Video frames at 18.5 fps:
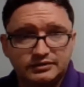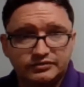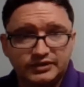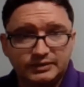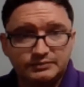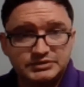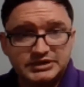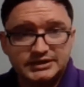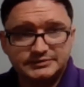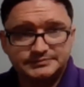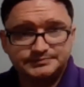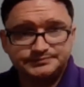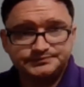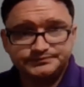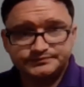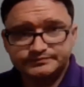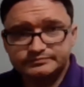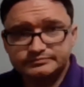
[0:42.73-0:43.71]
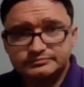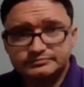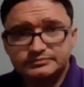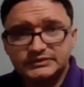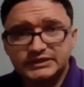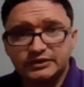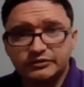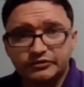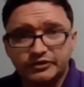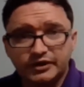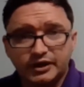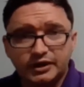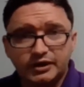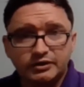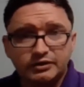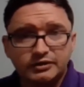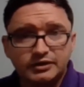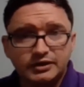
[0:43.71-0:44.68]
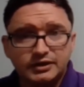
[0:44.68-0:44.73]
subject.
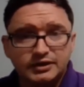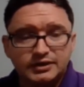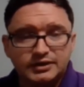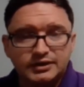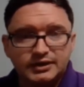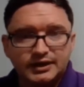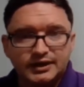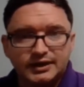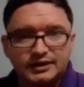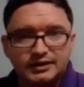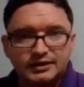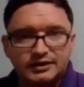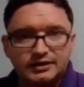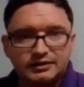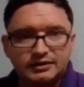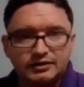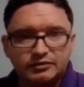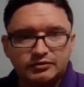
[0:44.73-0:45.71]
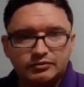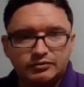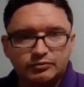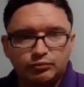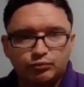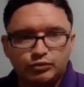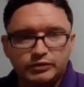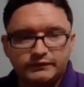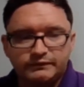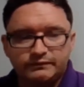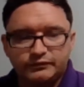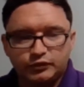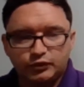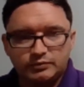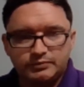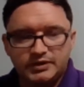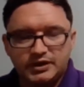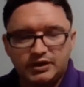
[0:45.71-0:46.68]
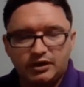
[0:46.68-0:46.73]
So we've
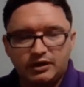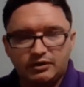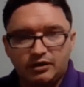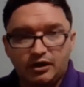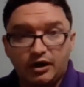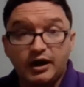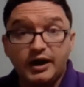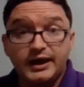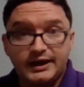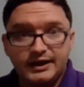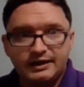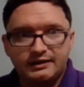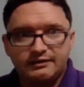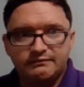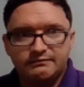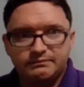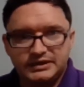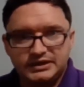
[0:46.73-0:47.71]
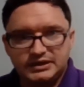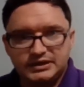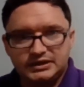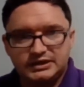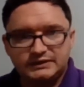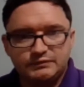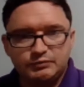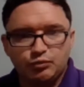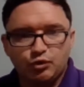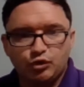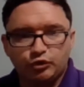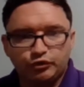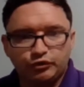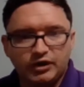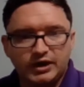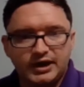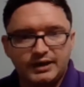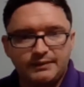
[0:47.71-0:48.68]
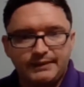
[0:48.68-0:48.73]
sort of been, I have been giving more
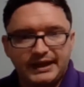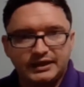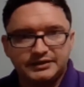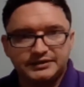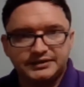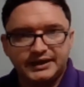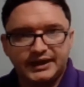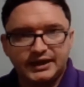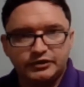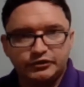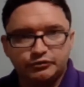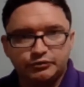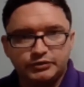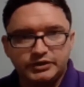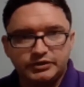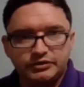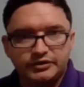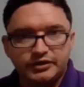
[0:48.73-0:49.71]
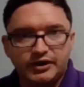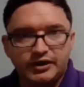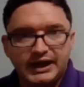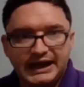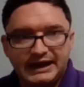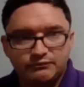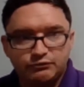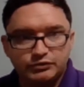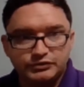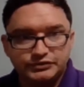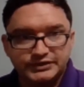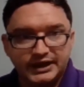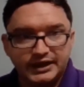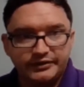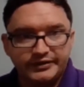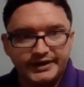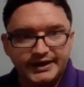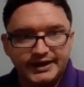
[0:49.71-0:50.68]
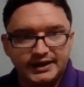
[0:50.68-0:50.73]
time allocated to it than I have with
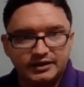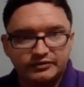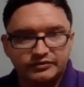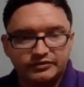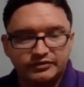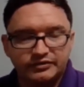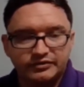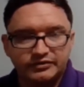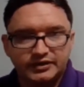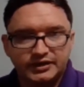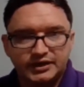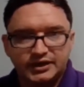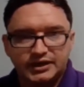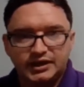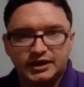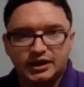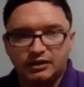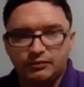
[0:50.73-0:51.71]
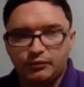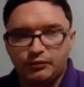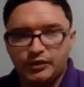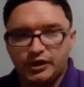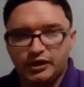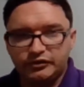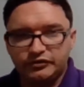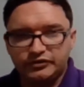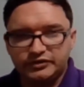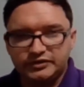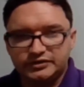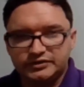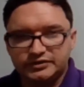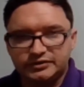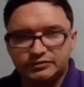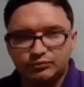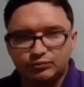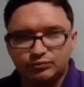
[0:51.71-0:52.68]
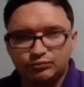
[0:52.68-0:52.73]
data analysis. And I'm noticing
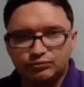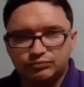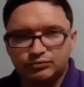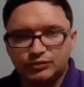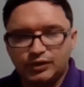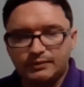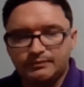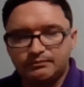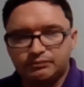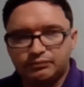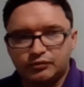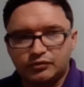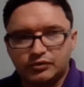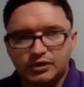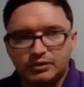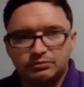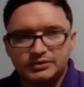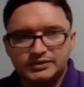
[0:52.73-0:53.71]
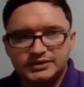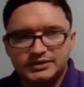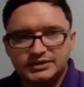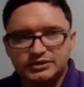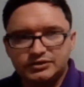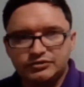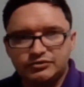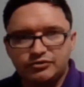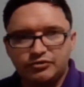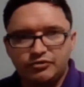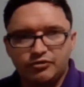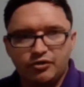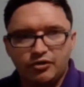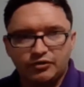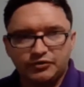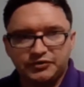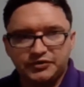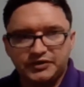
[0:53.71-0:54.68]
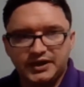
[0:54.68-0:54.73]
that I'm probably
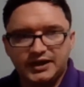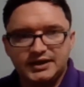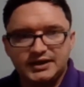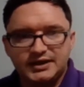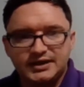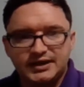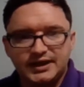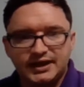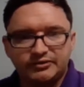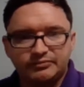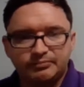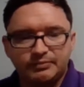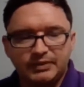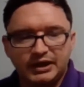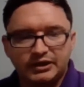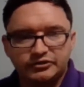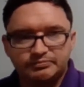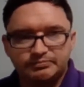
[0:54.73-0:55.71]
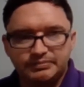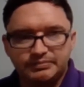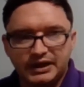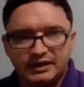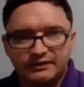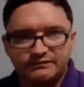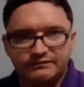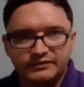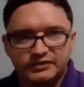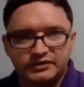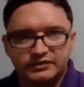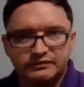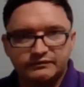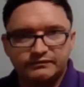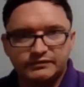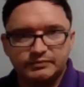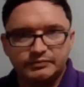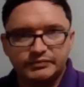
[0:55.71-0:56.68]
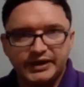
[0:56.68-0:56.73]
not getting as much
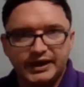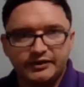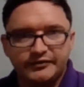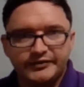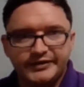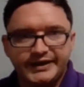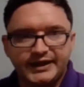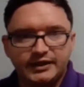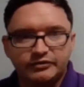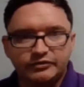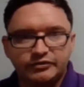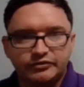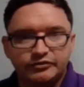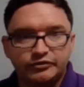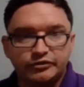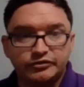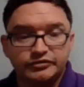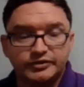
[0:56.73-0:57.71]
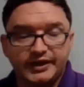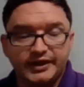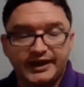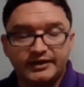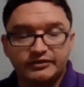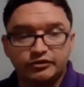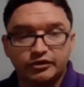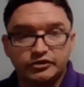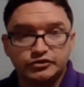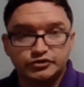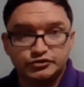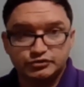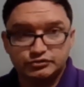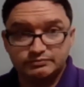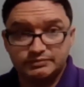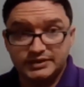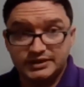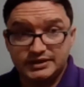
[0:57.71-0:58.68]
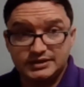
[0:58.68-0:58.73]
benefit from data analysis as I
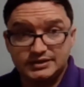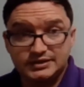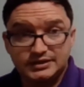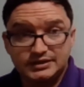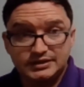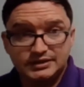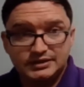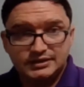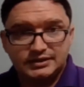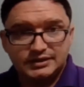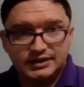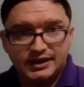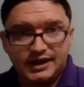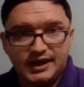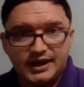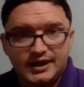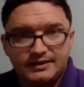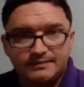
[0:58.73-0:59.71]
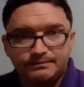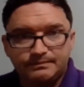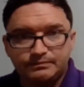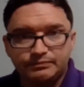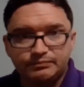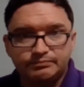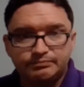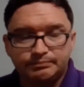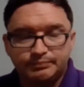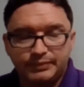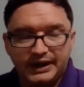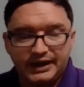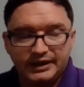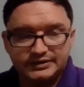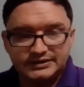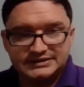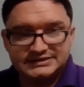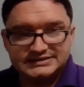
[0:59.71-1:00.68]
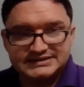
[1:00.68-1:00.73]
should be.
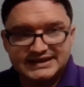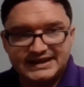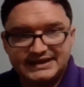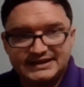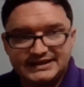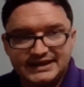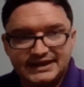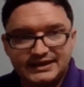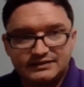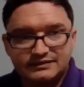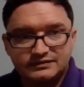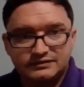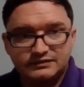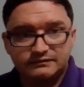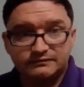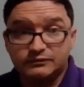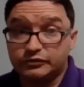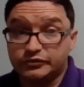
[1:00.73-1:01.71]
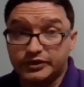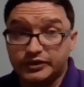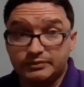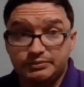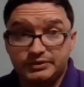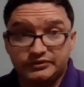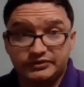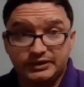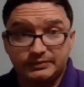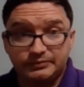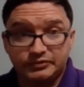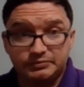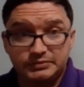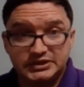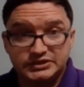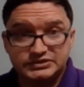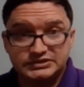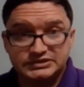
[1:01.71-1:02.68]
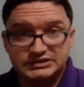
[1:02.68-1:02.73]
But in saying that, I've also picked up some
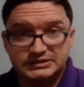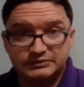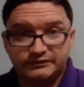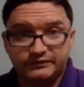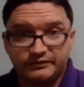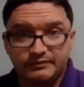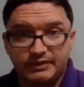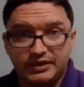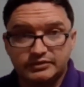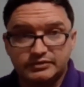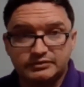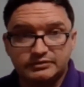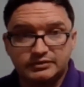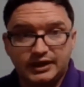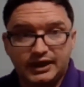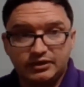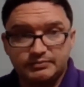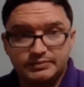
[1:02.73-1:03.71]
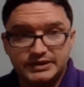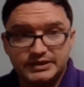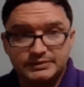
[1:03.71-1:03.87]
hints and tips from other